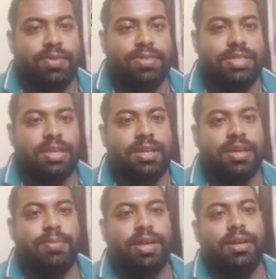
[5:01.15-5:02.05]
physical,
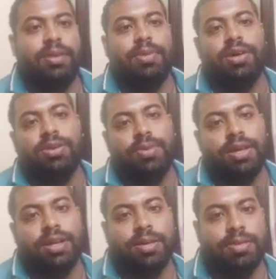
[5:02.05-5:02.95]
chemical, and microbial
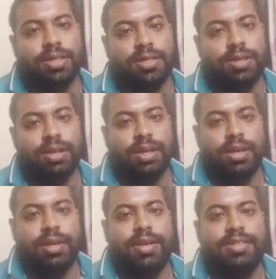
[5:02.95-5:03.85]
contamination.
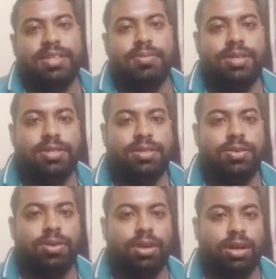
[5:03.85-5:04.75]
It establishes
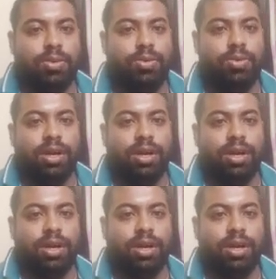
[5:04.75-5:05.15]
good